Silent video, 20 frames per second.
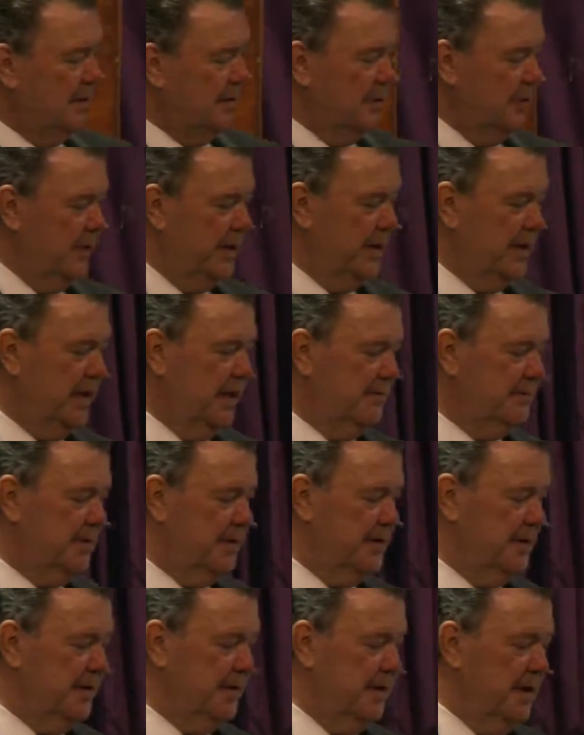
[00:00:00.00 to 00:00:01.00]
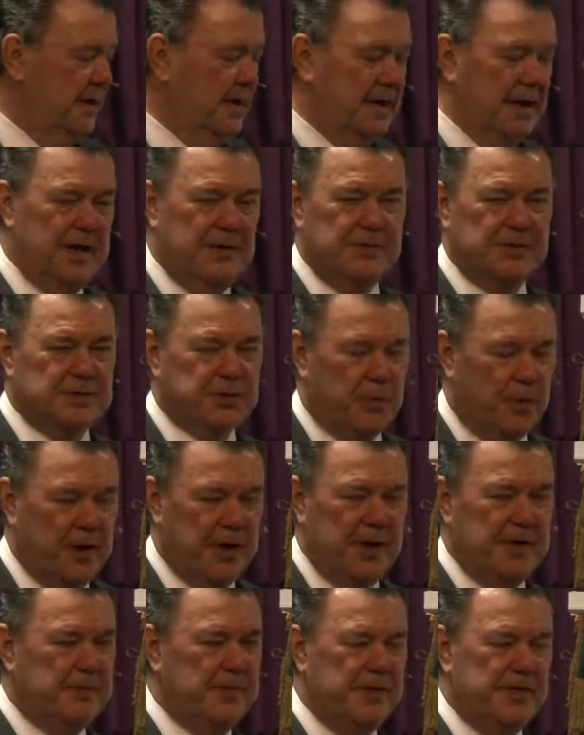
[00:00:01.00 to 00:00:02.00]
Whenever he was
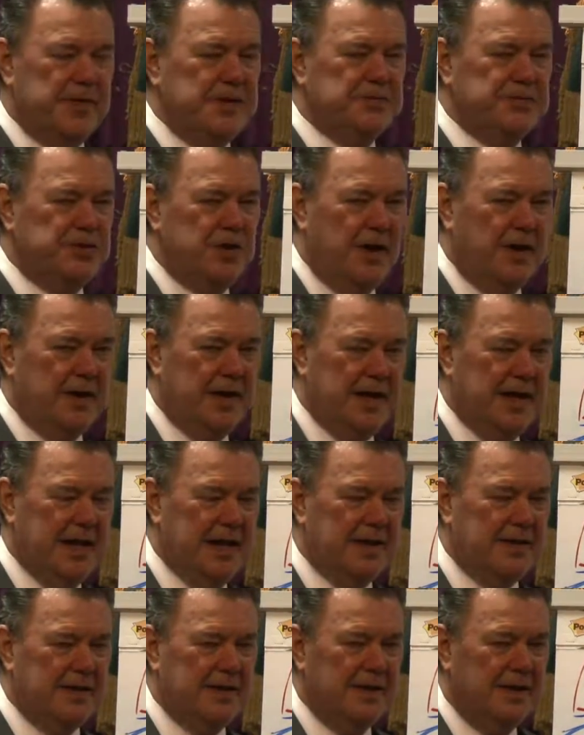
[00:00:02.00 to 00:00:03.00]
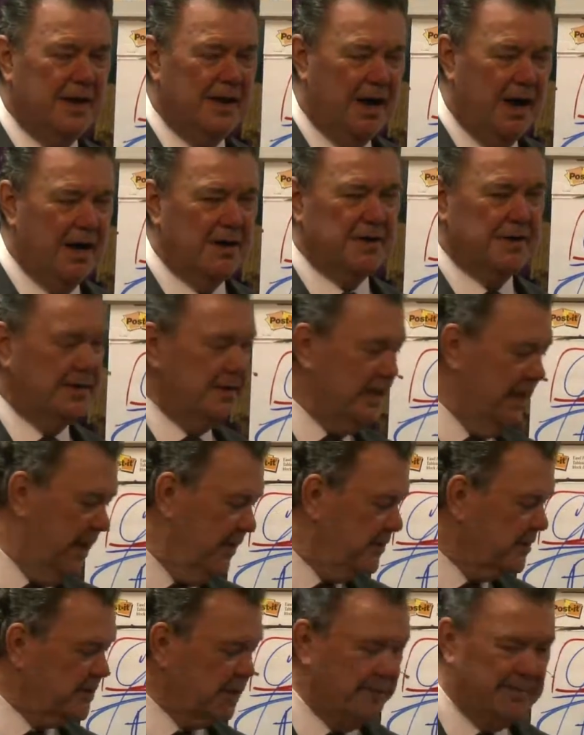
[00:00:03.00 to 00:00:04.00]
weary with his journey and hungered, he
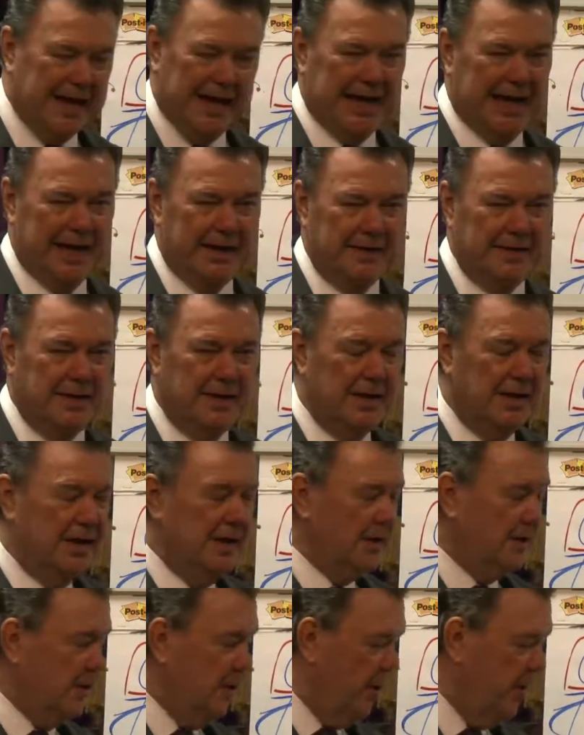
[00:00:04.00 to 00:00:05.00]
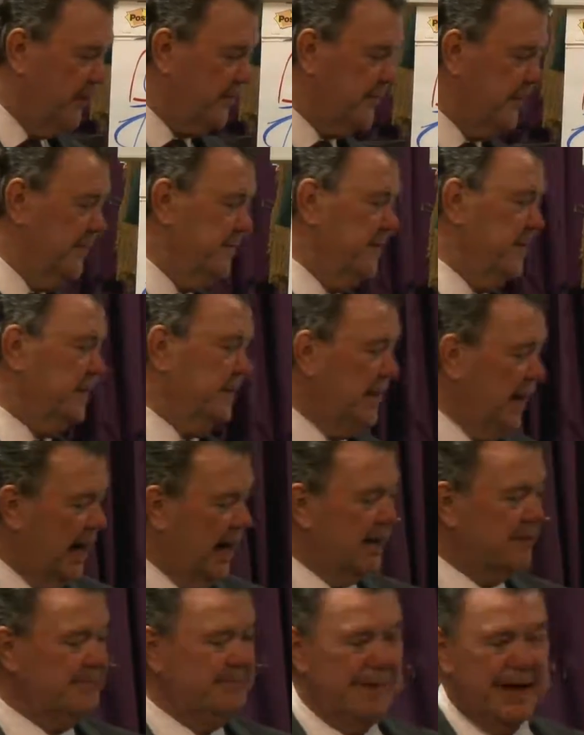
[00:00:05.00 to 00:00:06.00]
was a man, going from the
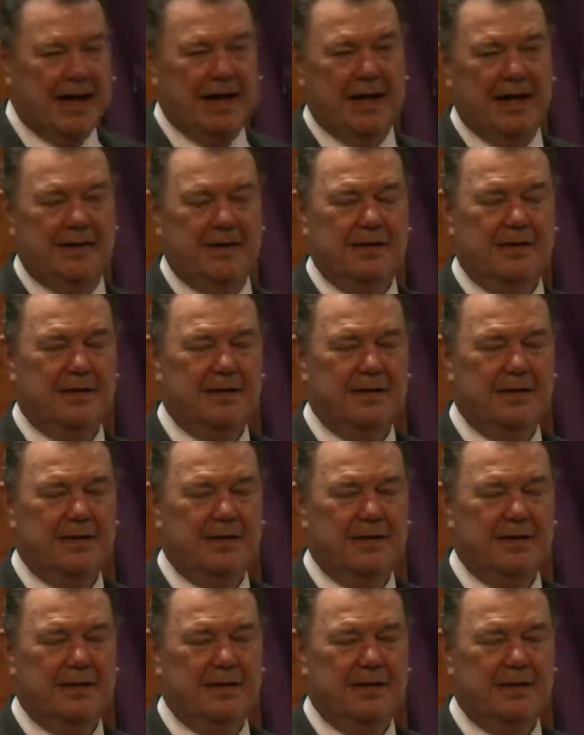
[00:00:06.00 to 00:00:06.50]
God man.